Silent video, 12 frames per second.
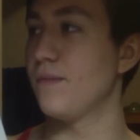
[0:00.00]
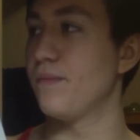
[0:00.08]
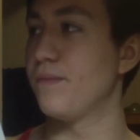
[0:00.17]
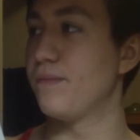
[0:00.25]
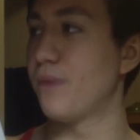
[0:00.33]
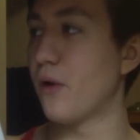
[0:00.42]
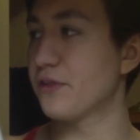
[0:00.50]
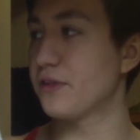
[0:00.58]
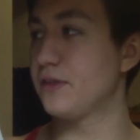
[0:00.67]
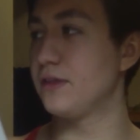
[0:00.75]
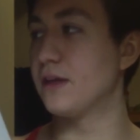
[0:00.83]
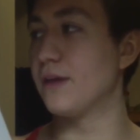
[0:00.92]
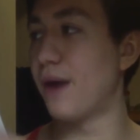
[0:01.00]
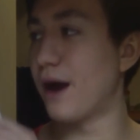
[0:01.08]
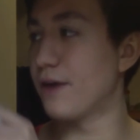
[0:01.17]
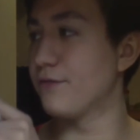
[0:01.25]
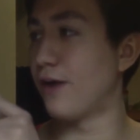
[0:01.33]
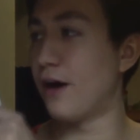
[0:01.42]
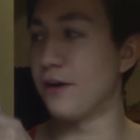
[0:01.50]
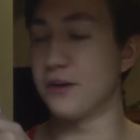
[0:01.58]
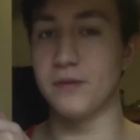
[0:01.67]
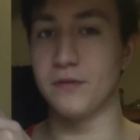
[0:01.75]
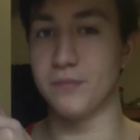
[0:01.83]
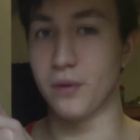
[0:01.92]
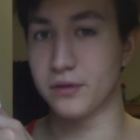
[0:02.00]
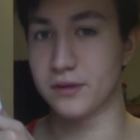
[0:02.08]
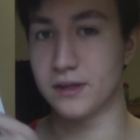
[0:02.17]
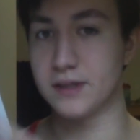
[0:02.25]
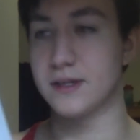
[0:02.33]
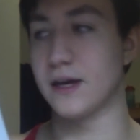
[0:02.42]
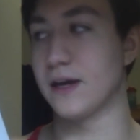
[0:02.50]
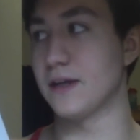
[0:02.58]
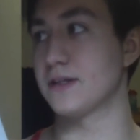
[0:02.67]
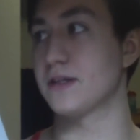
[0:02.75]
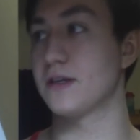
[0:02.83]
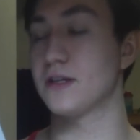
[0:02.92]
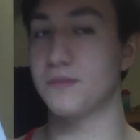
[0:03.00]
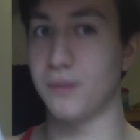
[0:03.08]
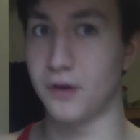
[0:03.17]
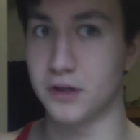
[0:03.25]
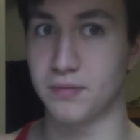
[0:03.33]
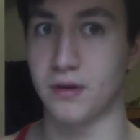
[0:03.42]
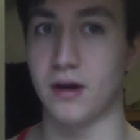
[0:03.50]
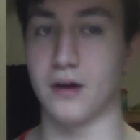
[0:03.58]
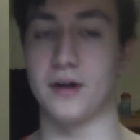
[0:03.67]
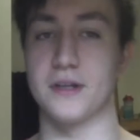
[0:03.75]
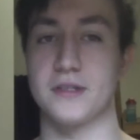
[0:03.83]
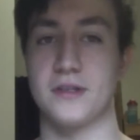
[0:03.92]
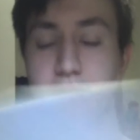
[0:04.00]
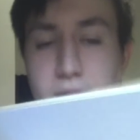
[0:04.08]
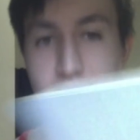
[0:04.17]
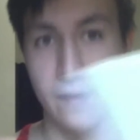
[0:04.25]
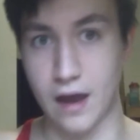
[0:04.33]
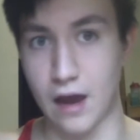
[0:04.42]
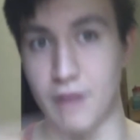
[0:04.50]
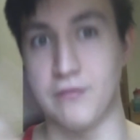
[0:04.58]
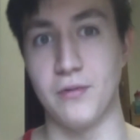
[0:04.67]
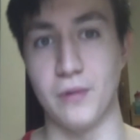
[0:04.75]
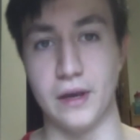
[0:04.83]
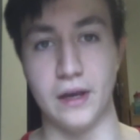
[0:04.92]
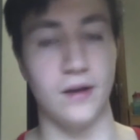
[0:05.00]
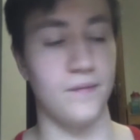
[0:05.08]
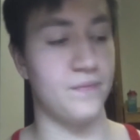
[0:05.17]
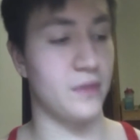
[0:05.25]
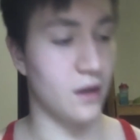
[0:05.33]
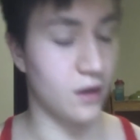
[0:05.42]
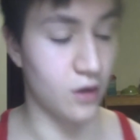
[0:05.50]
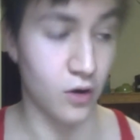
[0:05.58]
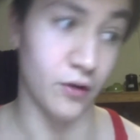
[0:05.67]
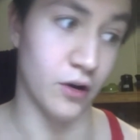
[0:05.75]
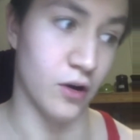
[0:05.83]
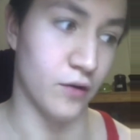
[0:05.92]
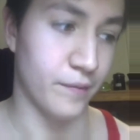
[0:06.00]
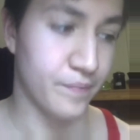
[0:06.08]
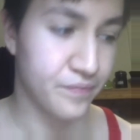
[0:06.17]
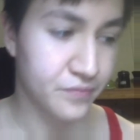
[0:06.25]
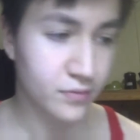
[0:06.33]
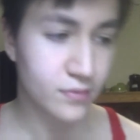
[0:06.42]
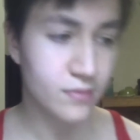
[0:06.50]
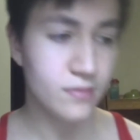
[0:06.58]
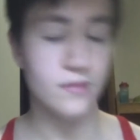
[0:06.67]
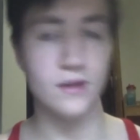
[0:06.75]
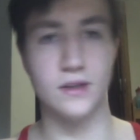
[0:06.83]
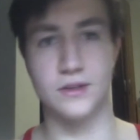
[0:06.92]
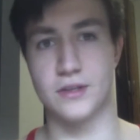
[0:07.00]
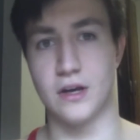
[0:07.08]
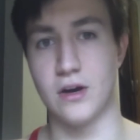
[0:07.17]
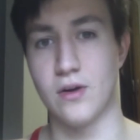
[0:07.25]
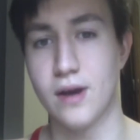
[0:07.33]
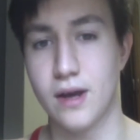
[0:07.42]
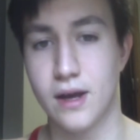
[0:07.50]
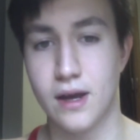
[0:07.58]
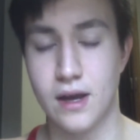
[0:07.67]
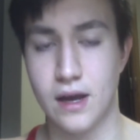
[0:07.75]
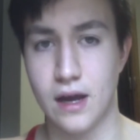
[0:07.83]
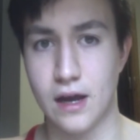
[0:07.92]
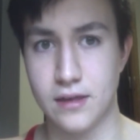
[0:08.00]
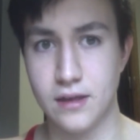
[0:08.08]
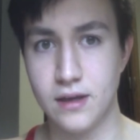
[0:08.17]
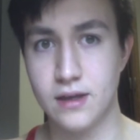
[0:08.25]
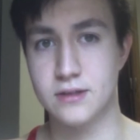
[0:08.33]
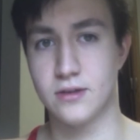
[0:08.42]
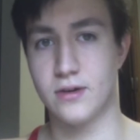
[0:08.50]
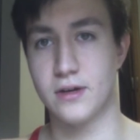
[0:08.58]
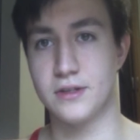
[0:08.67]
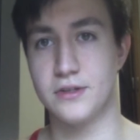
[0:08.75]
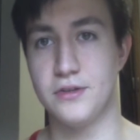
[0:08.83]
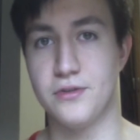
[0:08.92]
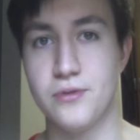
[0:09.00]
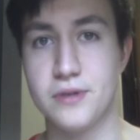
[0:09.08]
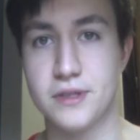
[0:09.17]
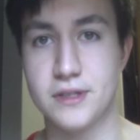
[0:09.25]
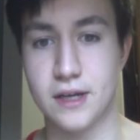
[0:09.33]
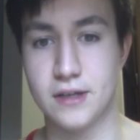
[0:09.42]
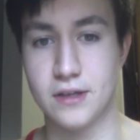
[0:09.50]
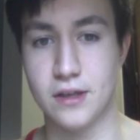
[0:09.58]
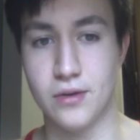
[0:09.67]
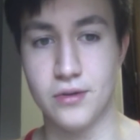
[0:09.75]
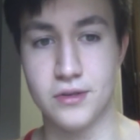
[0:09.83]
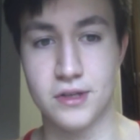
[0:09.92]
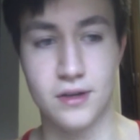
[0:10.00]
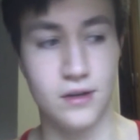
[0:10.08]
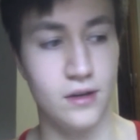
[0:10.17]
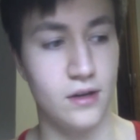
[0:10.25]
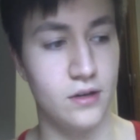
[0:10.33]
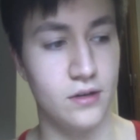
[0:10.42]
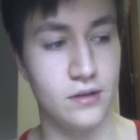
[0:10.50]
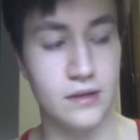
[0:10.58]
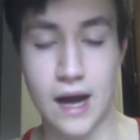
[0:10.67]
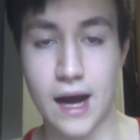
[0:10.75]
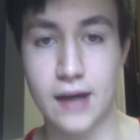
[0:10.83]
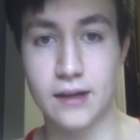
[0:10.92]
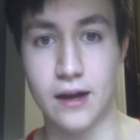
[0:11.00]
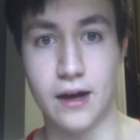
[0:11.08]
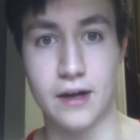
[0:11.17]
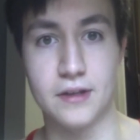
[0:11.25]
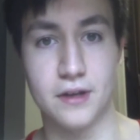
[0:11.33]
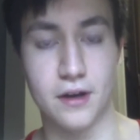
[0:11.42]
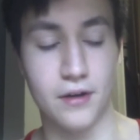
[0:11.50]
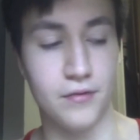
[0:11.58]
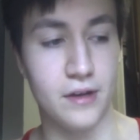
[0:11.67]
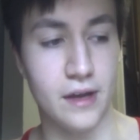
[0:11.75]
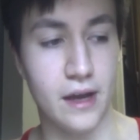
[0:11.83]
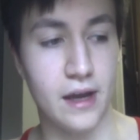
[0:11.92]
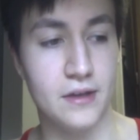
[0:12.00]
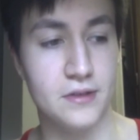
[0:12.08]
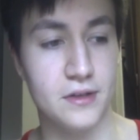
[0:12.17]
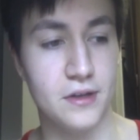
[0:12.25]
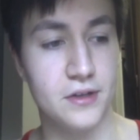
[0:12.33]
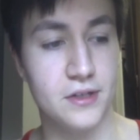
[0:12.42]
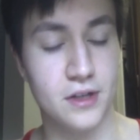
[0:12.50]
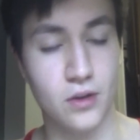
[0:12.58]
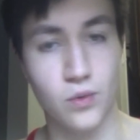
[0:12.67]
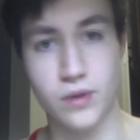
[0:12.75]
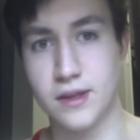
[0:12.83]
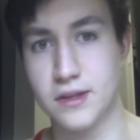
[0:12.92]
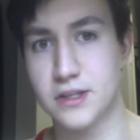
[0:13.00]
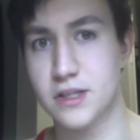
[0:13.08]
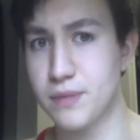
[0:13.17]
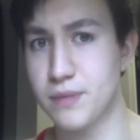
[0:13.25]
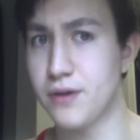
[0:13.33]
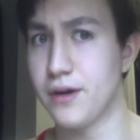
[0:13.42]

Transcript: The combined volume of both these days spurs progress every week, over and over. So I think as long as you stick to those guidelines of the days, you're still within the spirit